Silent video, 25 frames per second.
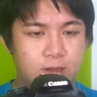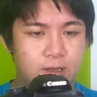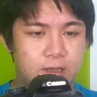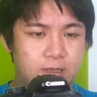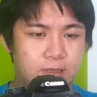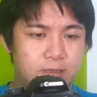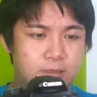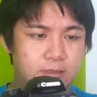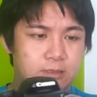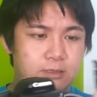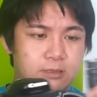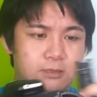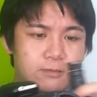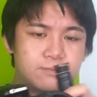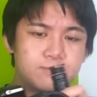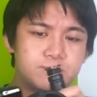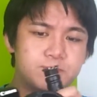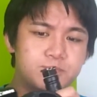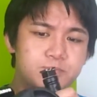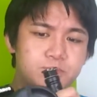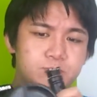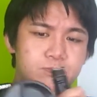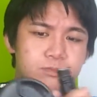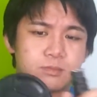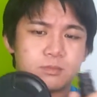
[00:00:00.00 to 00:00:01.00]
And
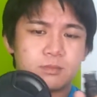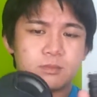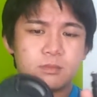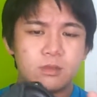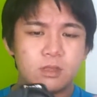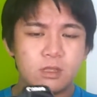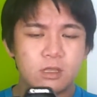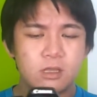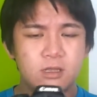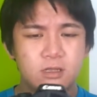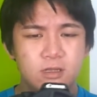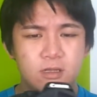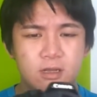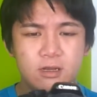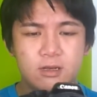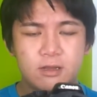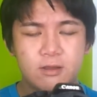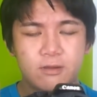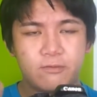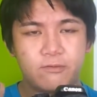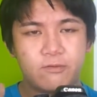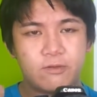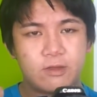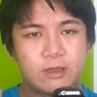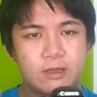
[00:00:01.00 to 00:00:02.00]
another
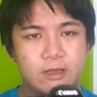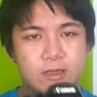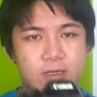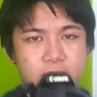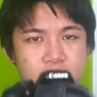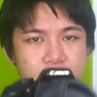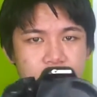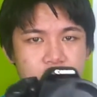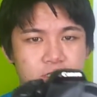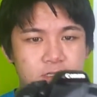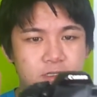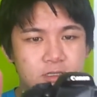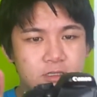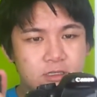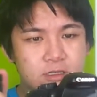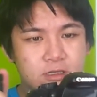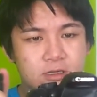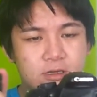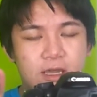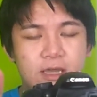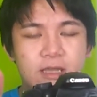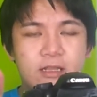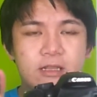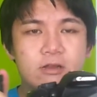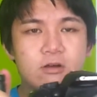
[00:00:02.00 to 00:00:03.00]
thing is you
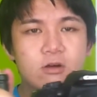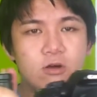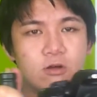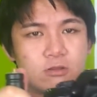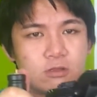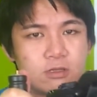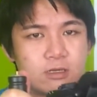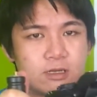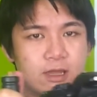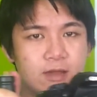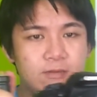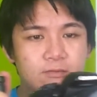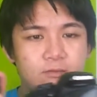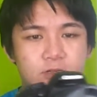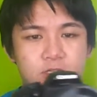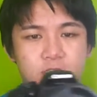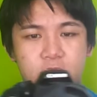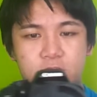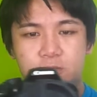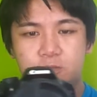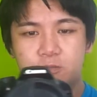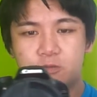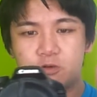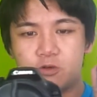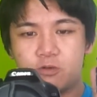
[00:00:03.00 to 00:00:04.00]
can hold the camera
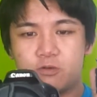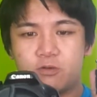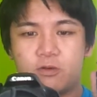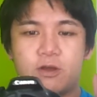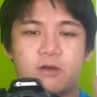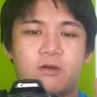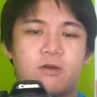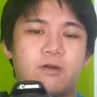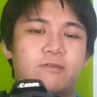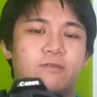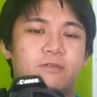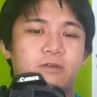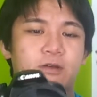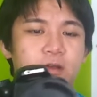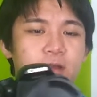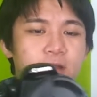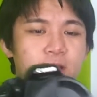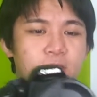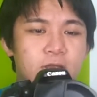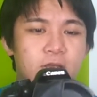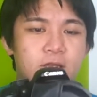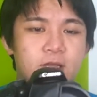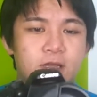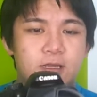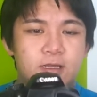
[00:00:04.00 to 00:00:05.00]
smooth, however,
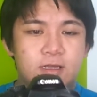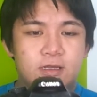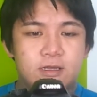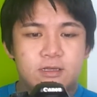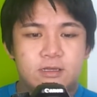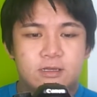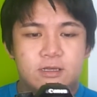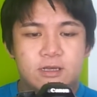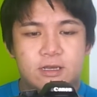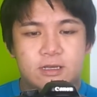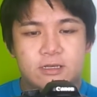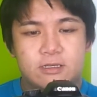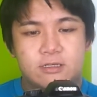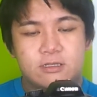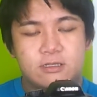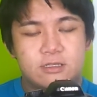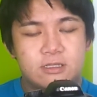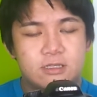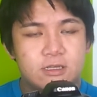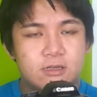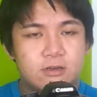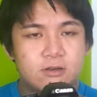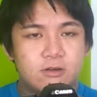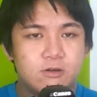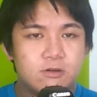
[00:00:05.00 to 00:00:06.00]
yeah, you
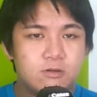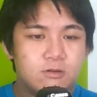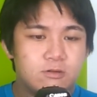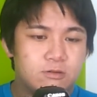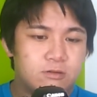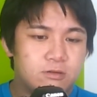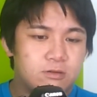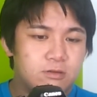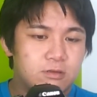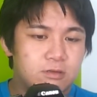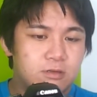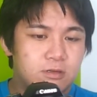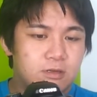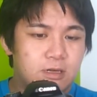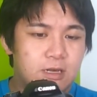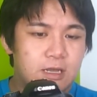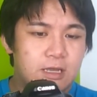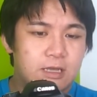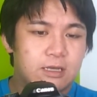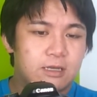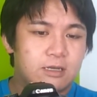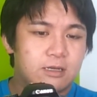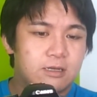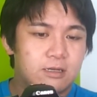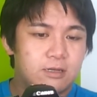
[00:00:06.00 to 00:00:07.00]
still
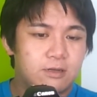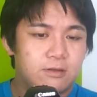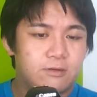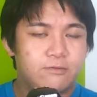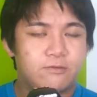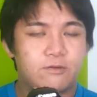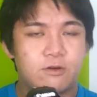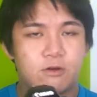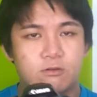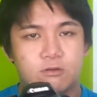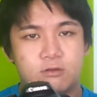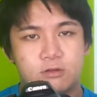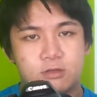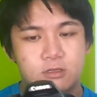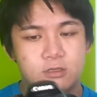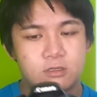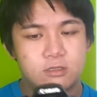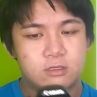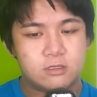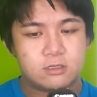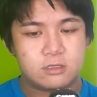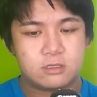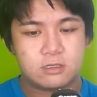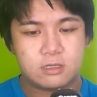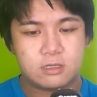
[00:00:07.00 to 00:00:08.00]
like focus.